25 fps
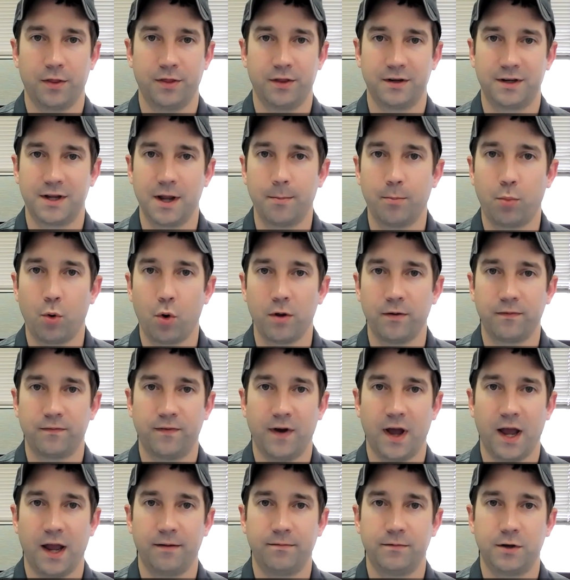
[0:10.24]
the
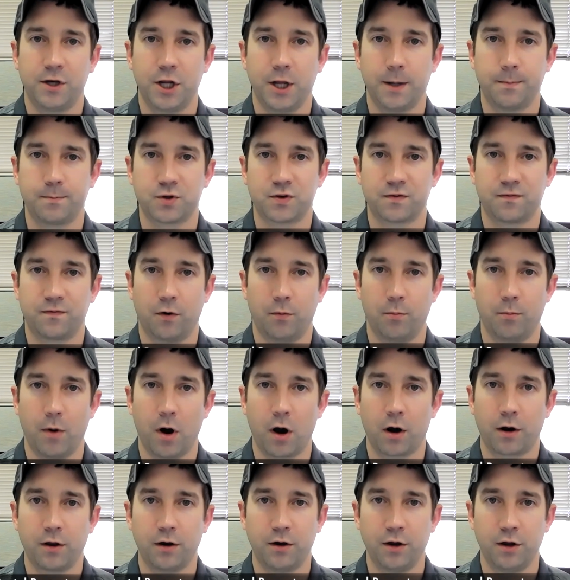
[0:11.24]
10.5 tips for
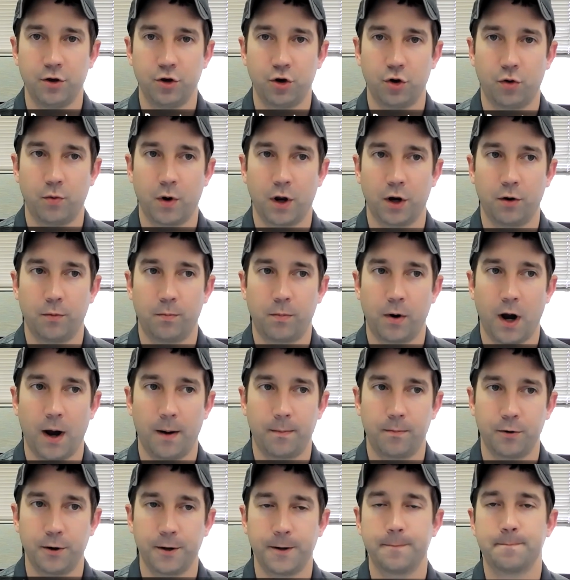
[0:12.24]
marketing your rental
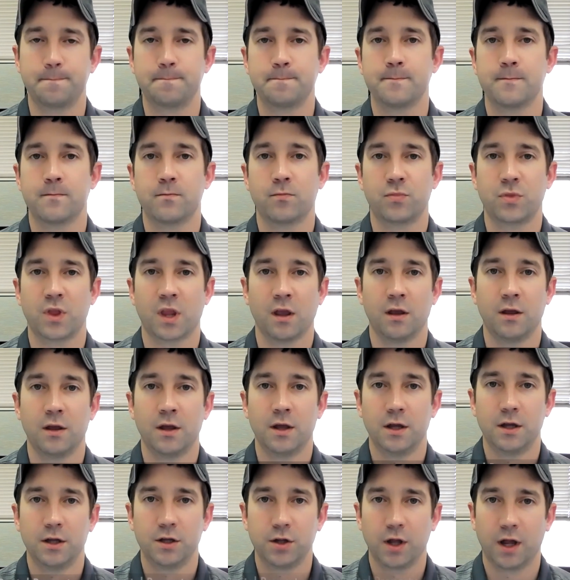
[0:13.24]
property.
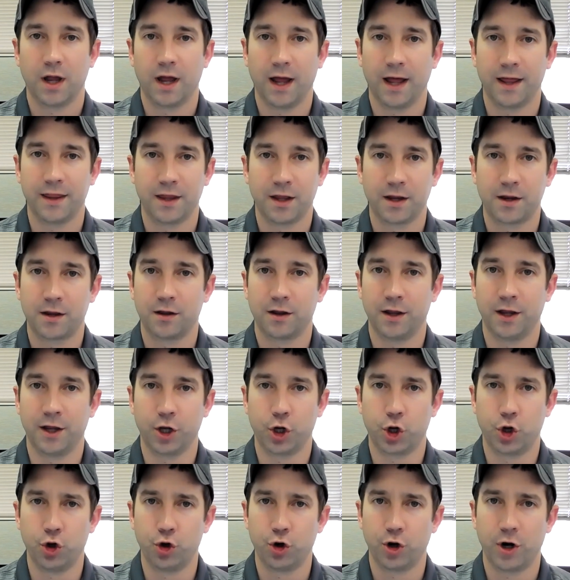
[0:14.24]
I think a
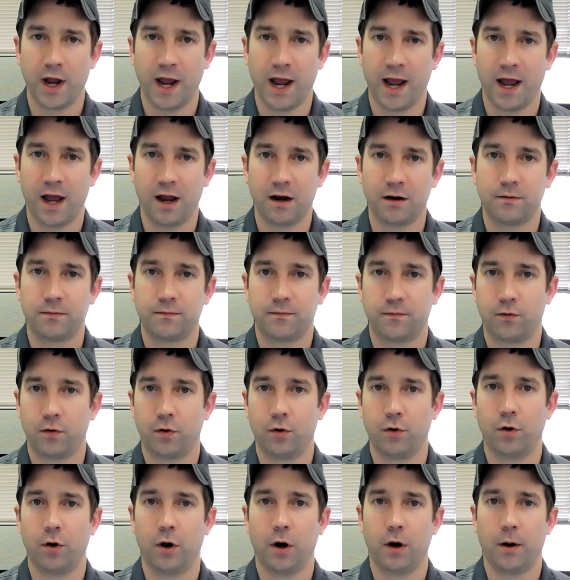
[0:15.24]
good ad
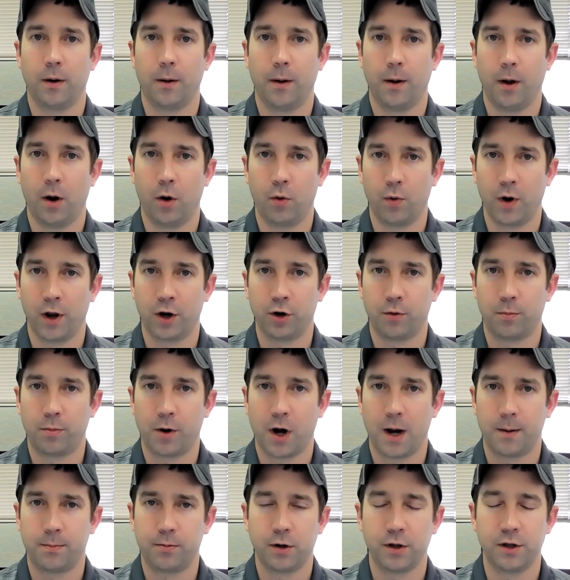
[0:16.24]
for a rental
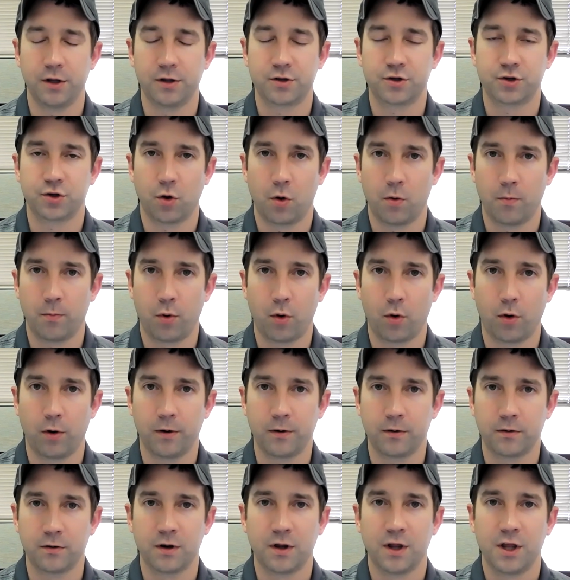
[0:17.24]
property is so
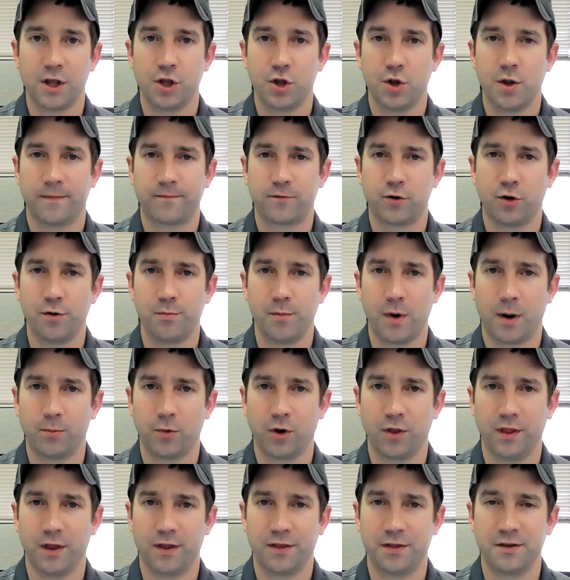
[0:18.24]
important. You have to
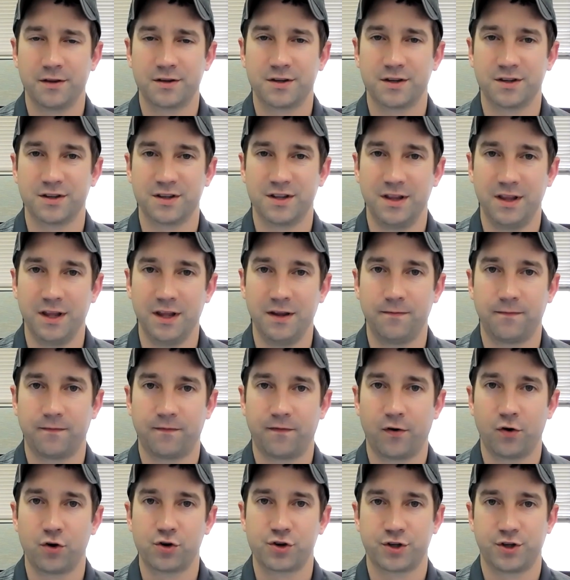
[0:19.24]
remember that this is the
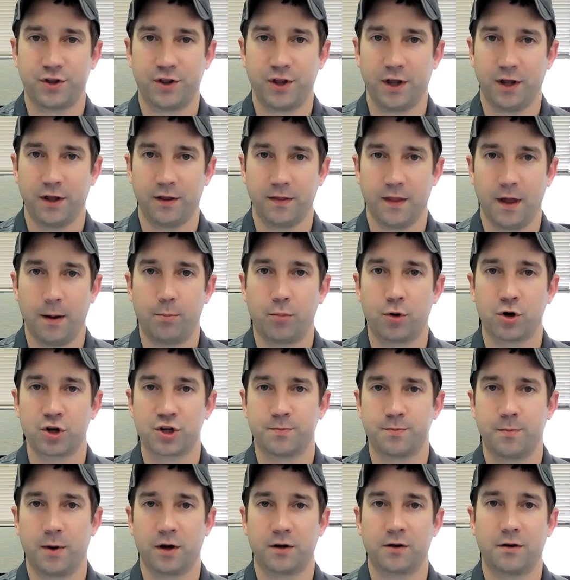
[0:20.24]
first thing that
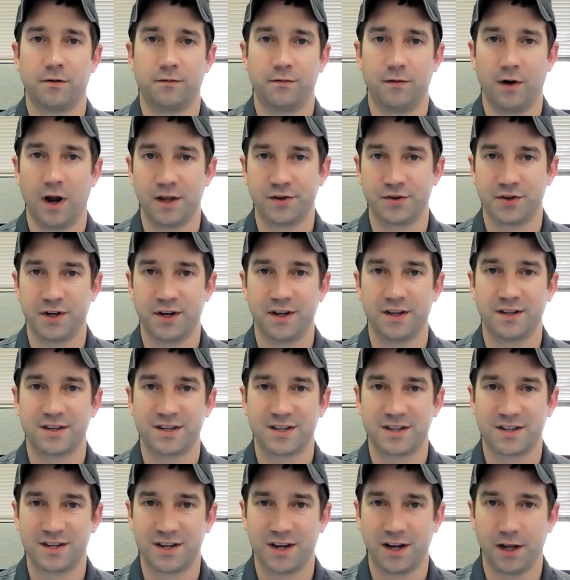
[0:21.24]
prospective residents
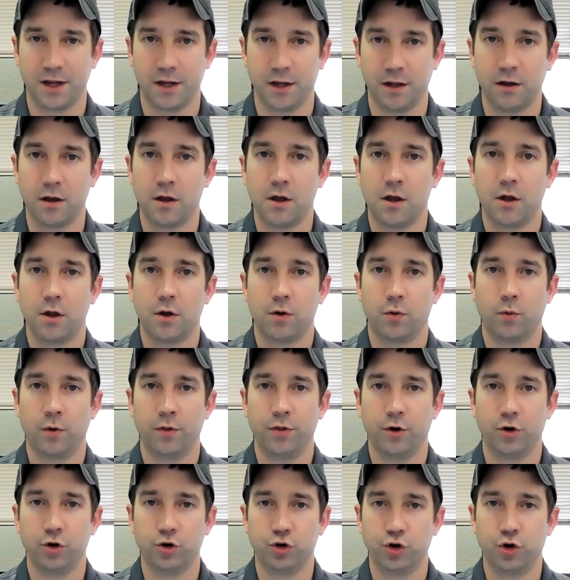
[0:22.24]
see when
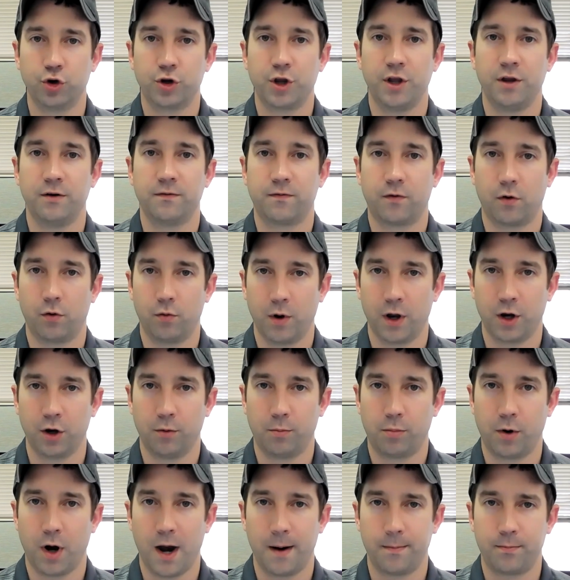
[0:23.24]
they're looking for rental
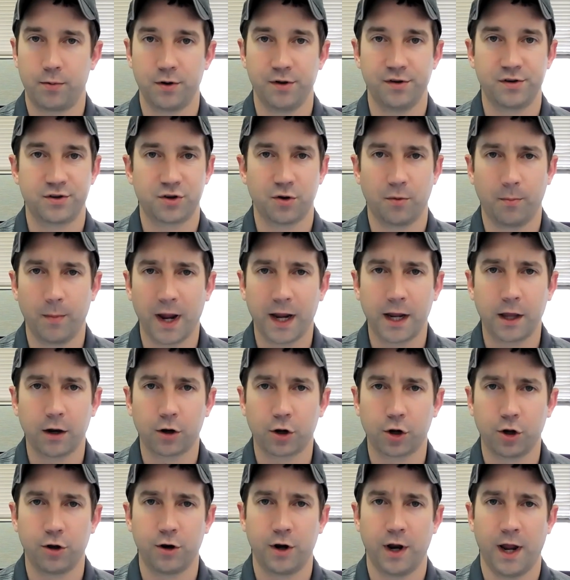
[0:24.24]
properties. So make it a
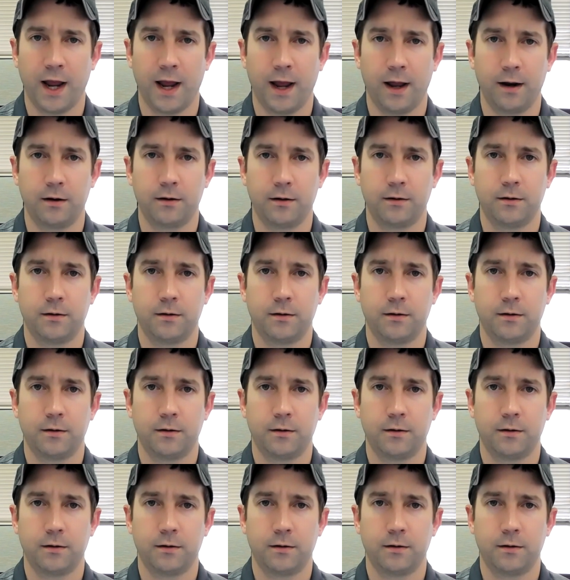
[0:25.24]
good ad.